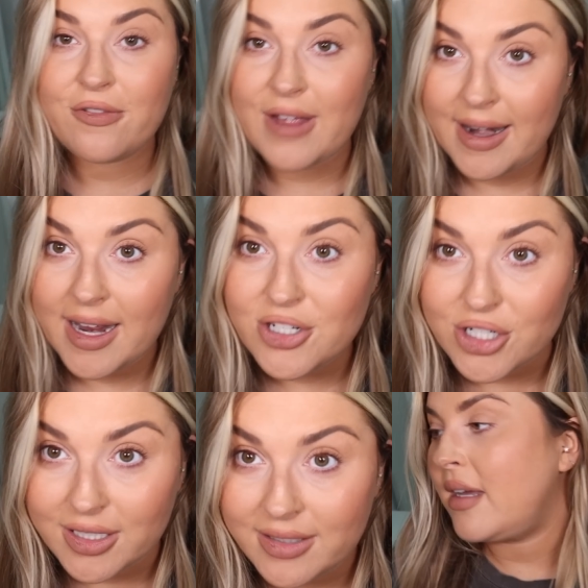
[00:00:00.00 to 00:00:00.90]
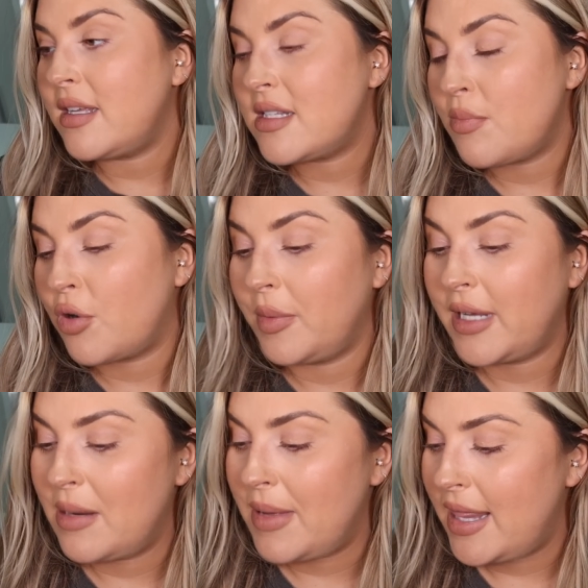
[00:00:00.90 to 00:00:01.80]
for foundation is probably
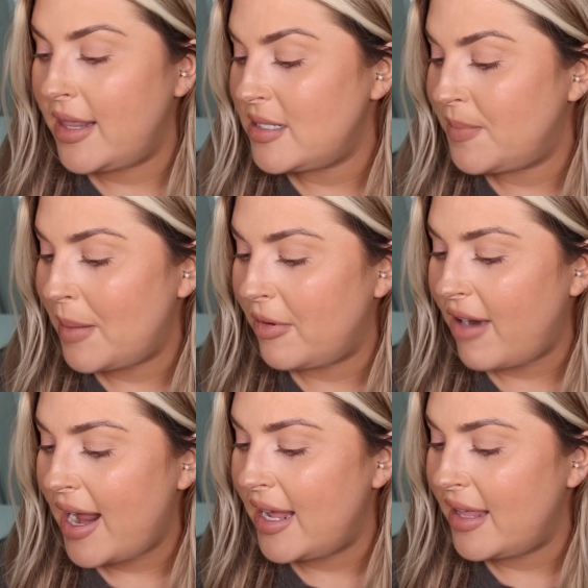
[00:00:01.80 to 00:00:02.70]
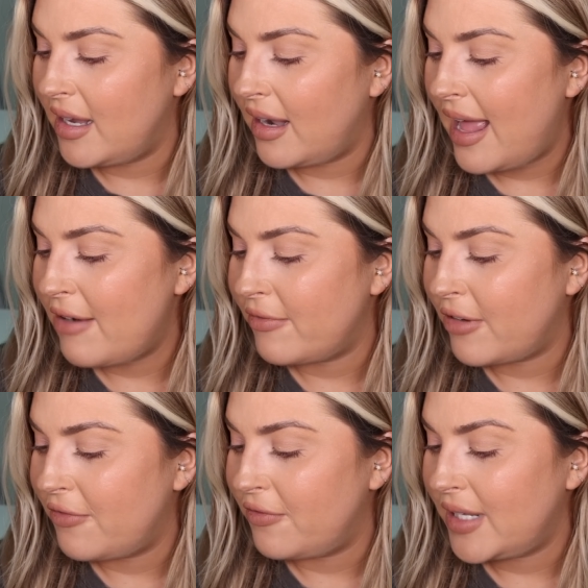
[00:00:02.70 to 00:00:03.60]
going to be this baby right here, the Light
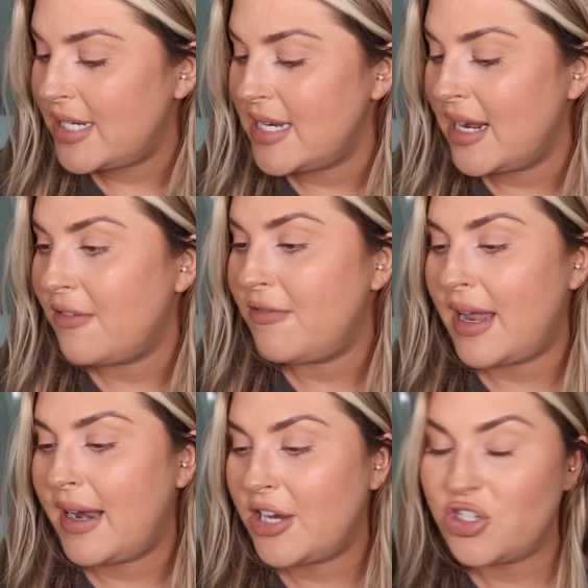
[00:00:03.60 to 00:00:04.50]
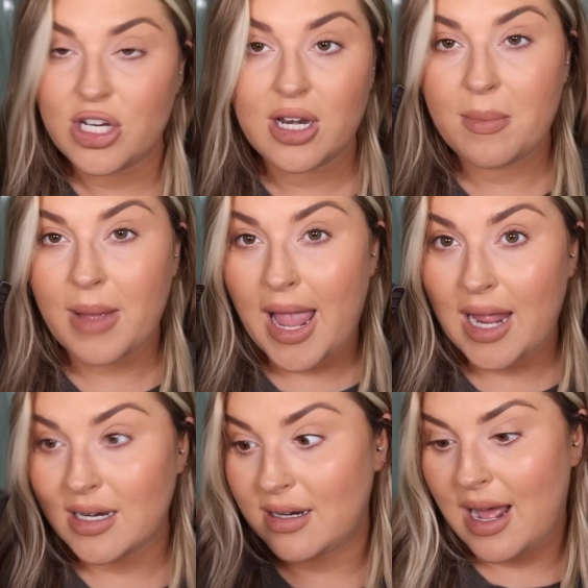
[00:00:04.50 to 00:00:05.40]
Reflecting Foundation
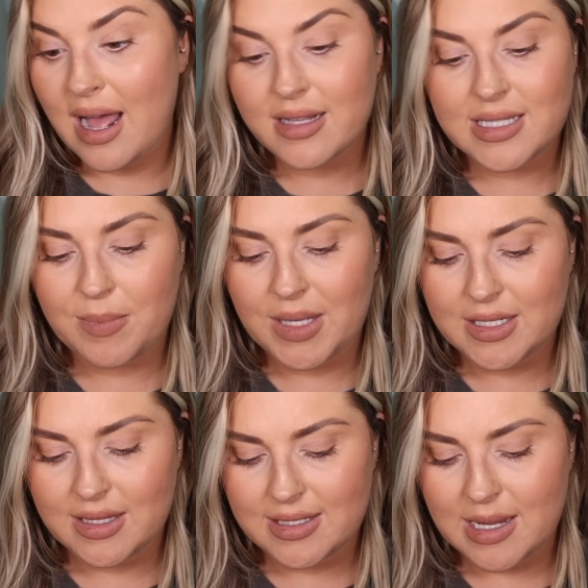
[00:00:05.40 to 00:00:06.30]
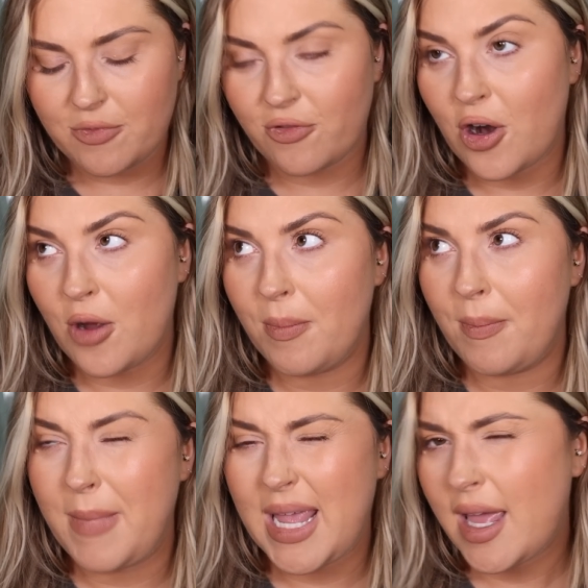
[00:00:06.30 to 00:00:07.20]
by NARS. I picked this up
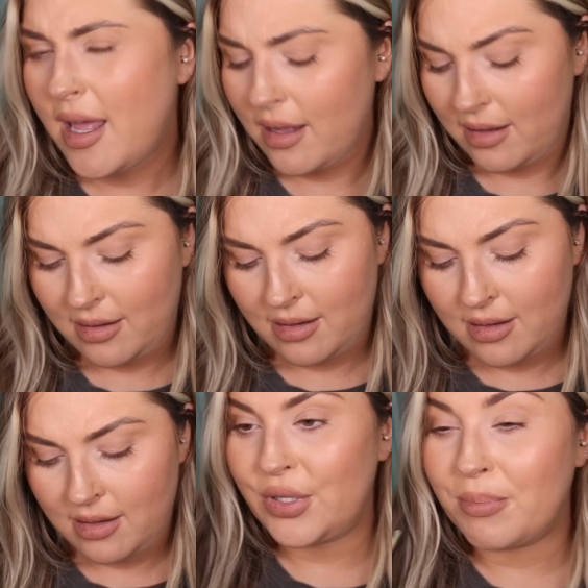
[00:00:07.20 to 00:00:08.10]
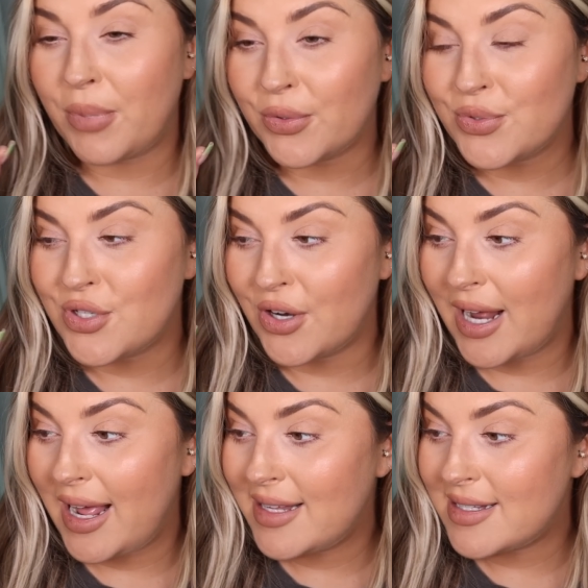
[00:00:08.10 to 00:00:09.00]
from Mecca. The bottle's so
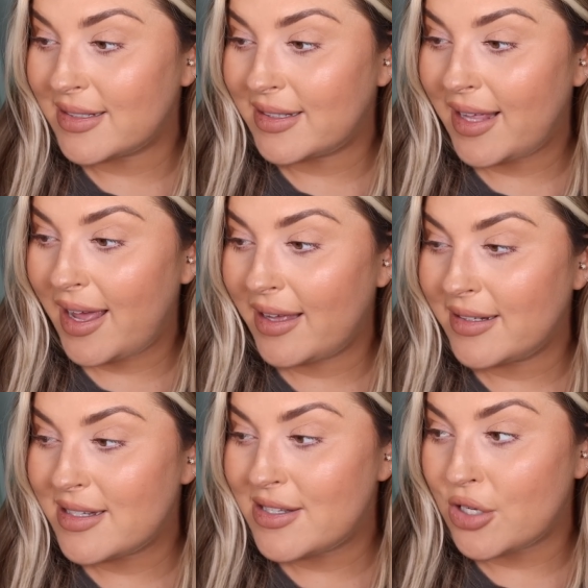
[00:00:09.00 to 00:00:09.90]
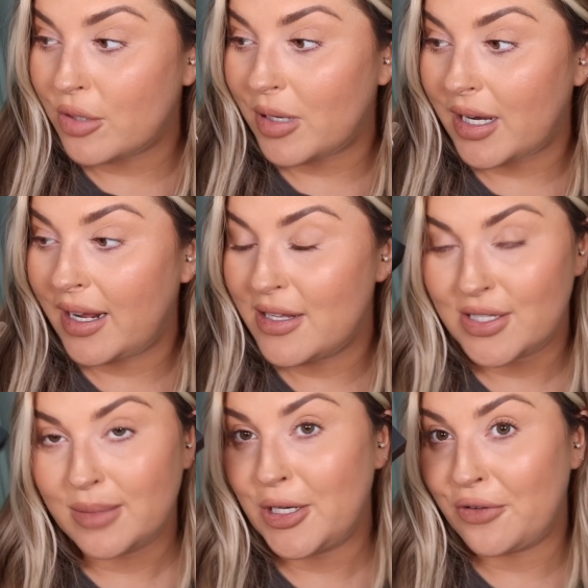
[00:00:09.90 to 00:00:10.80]
nice. Look at that. It's so pretty.
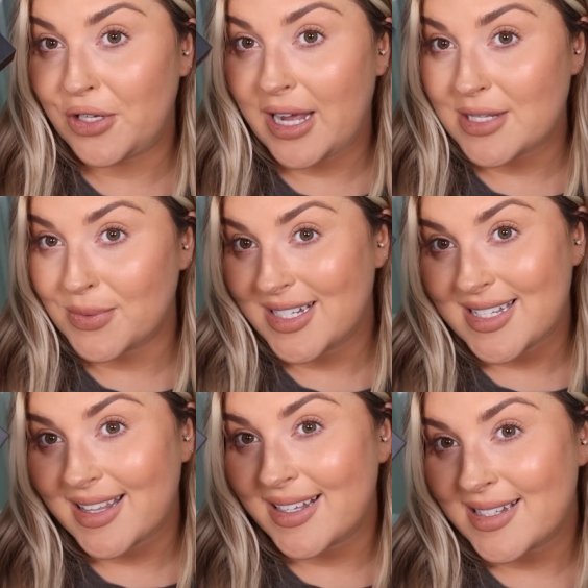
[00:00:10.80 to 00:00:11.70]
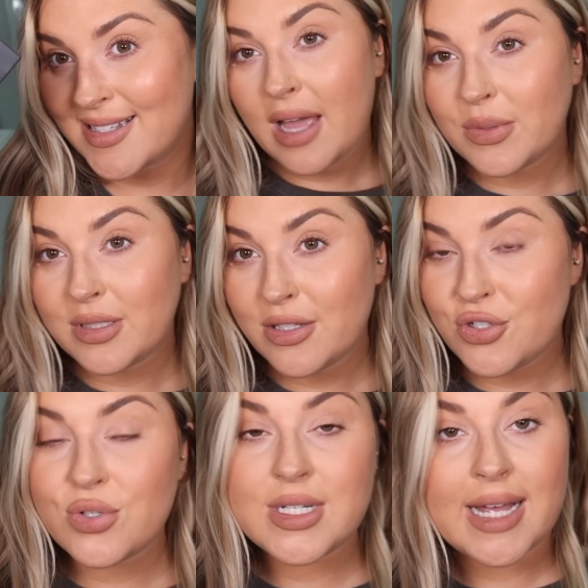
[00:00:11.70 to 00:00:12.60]
So let me know if you guys want to see this. I will
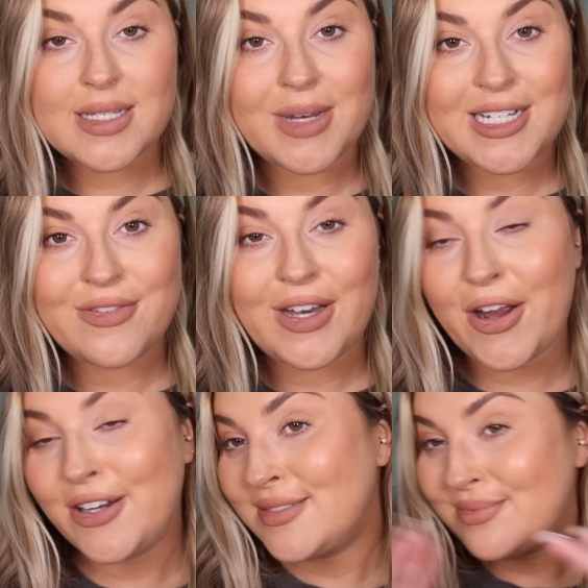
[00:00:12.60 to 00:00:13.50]
talk to you guys in my next video.